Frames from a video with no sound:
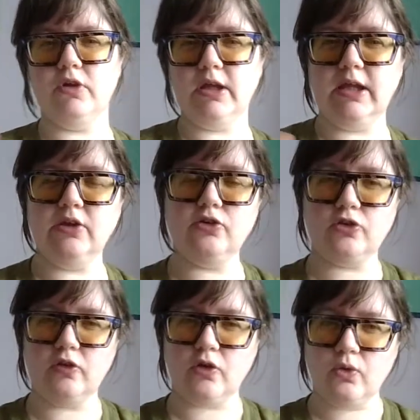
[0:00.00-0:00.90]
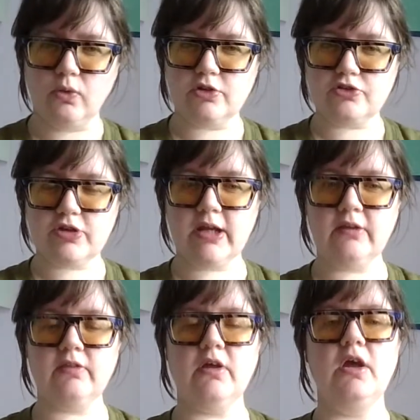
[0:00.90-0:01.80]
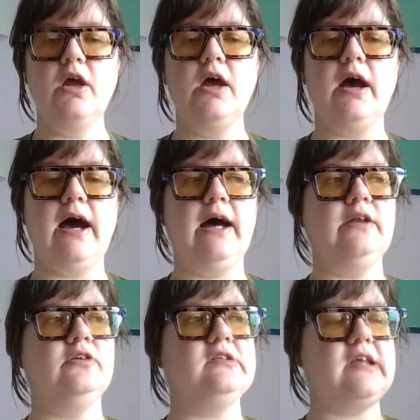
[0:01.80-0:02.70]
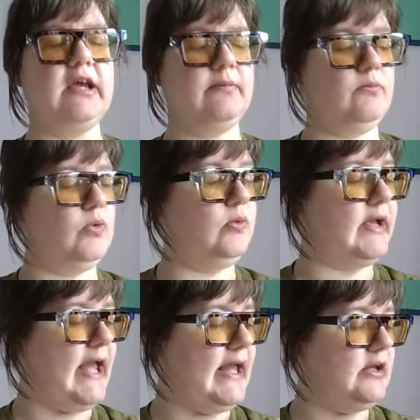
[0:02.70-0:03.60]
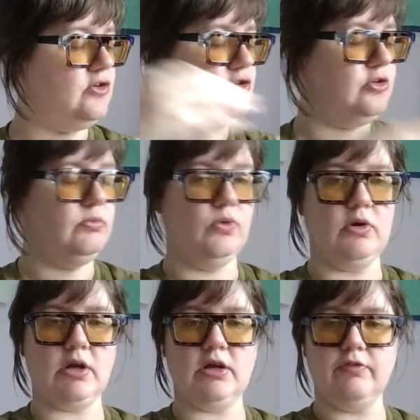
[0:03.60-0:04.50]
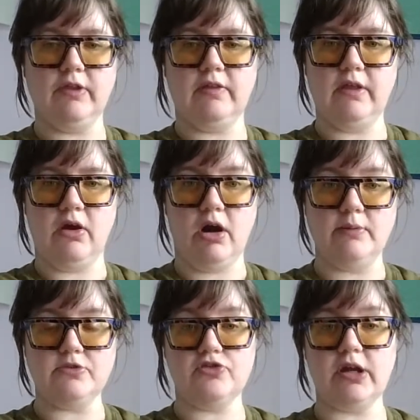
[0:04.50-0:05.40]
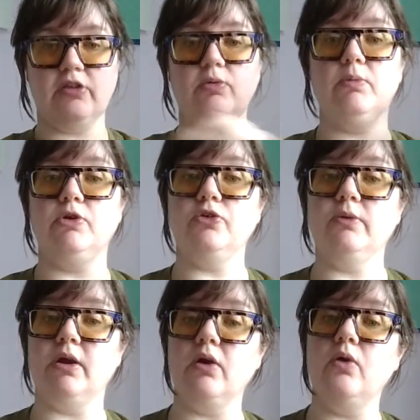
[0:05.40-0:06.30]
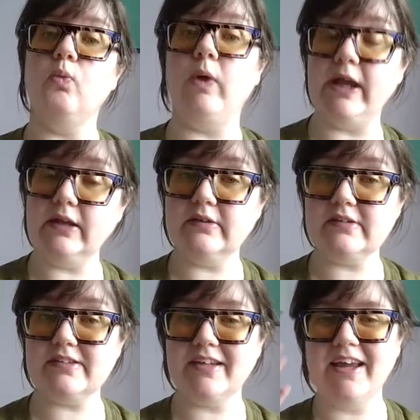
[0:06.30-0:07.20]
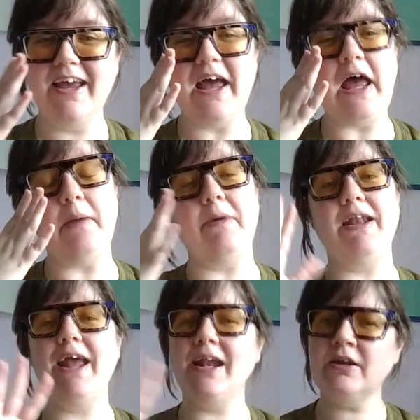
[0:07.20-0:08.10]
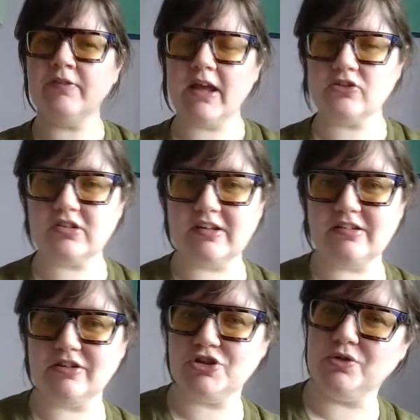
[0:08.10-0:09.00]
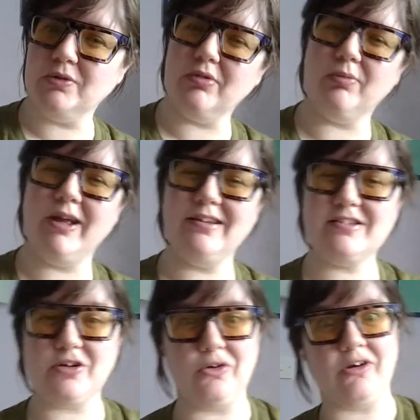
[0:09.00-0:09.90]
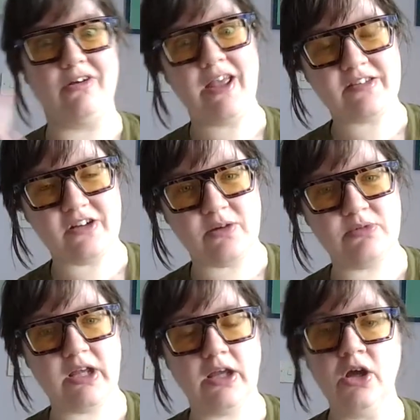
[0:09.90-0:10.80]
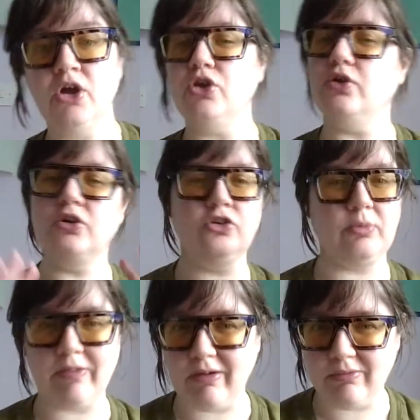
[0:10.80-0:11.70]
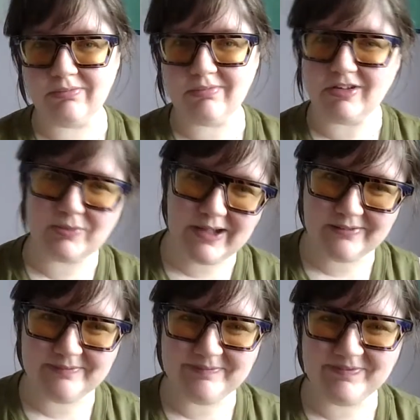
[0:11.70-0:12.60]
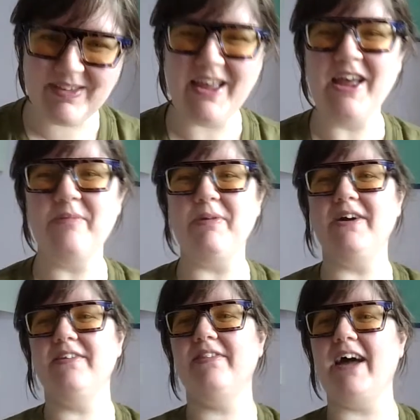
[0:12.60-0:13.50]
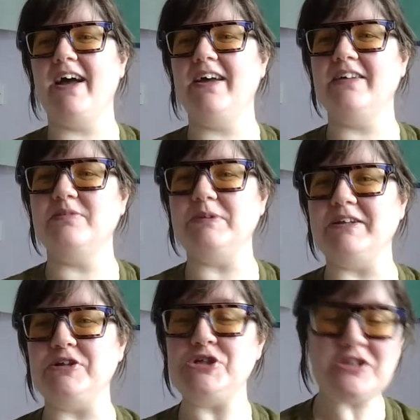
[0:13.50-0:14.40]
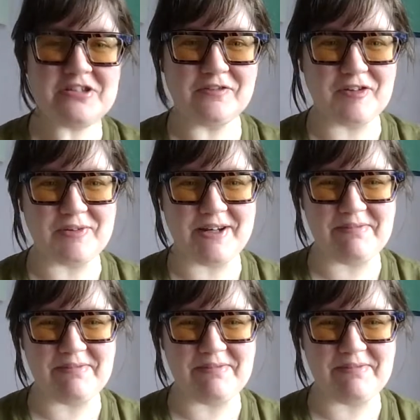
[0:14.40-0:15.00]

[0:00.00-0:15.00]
into the core strength, and we'll get into more kind of like the arm strength when we're doing weights. And any of the exercises I show you with weights on our next arm day, you can do without as well. But that has been just over 20